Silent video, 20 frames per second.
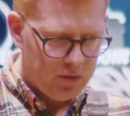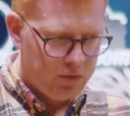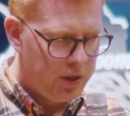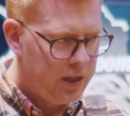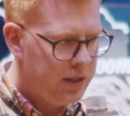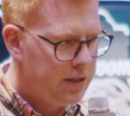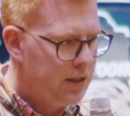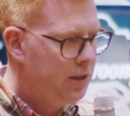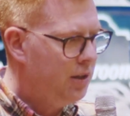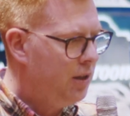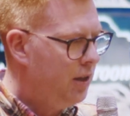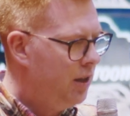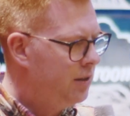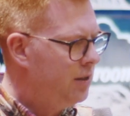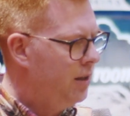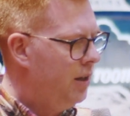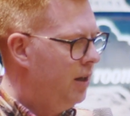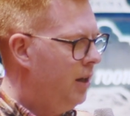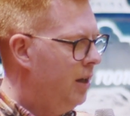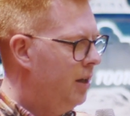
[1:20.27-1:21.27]
really a,
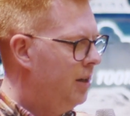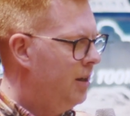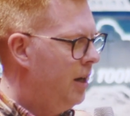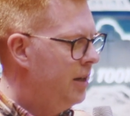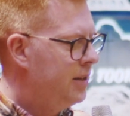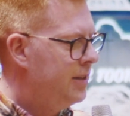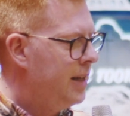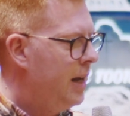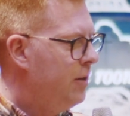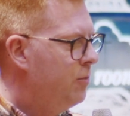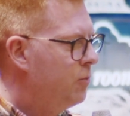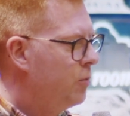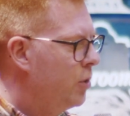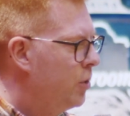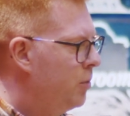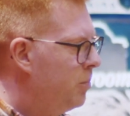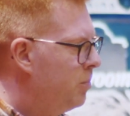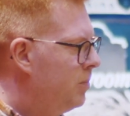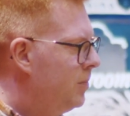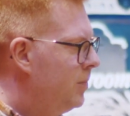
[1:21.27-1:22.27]
a, a dead
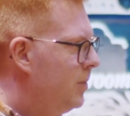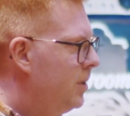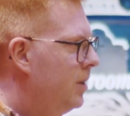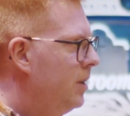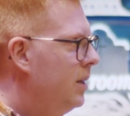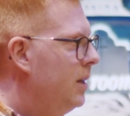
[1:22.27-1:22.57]
room